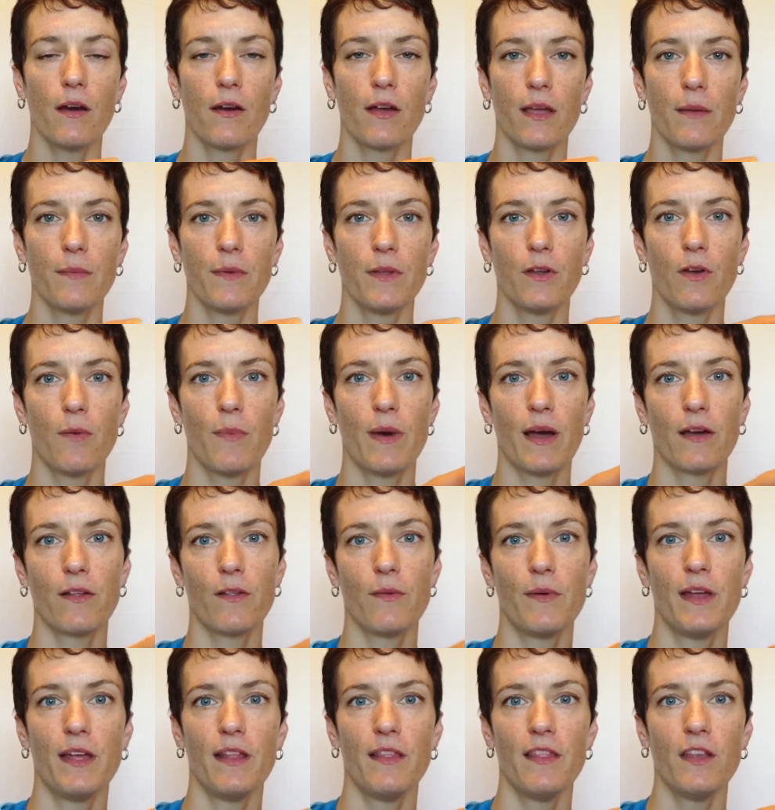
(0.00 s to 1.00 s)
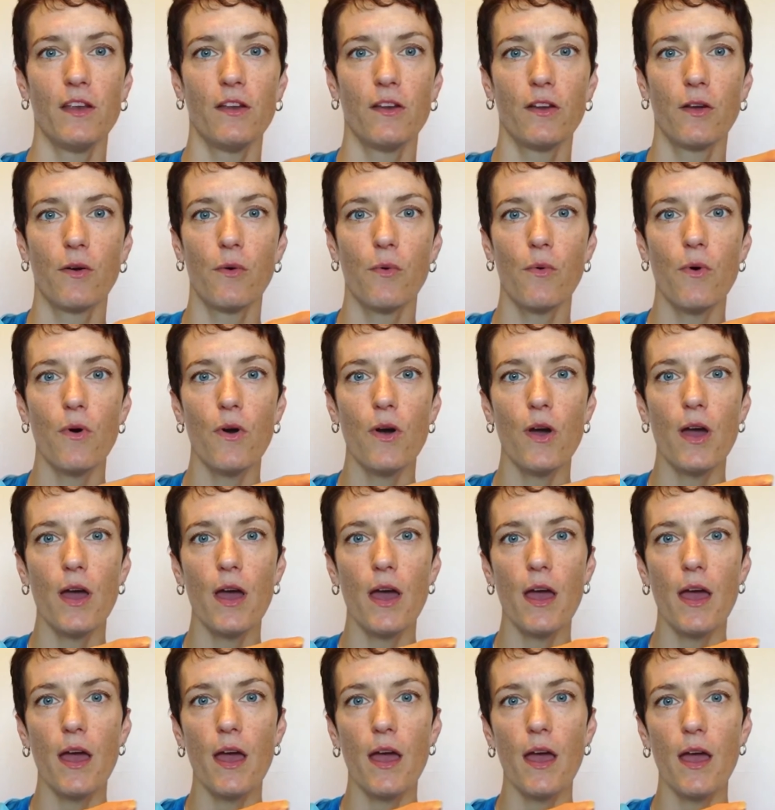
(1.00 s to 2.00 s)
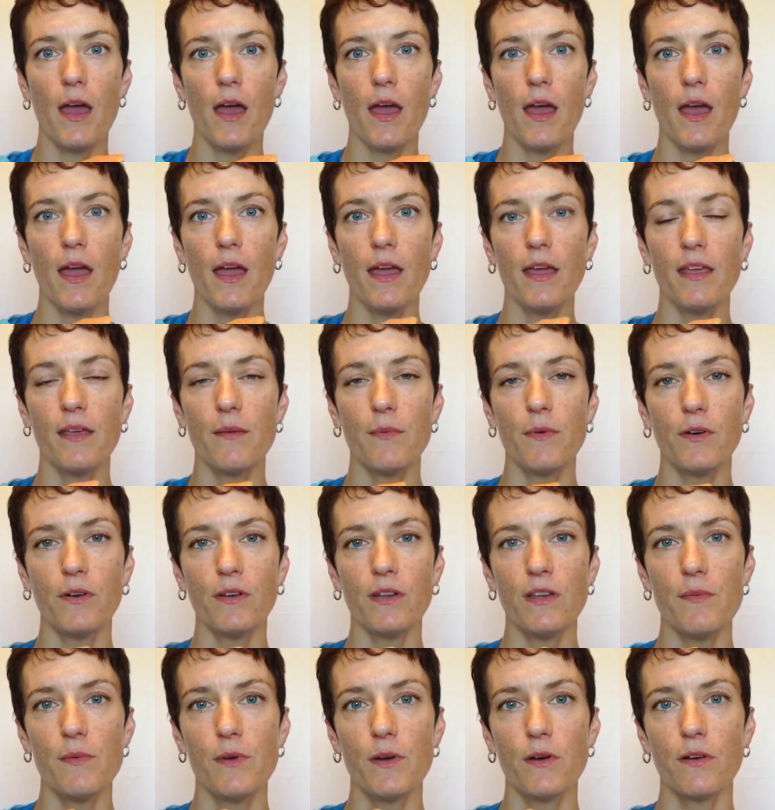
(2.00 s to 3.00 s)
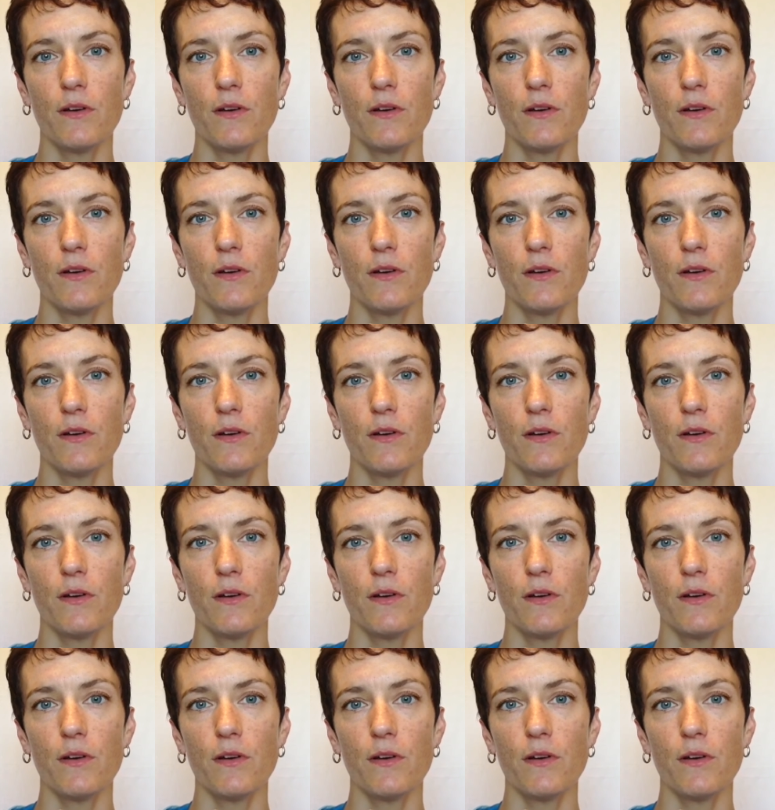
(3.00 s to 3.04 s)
okay, I'm gonna go back a little bit, and then you go way, keep going,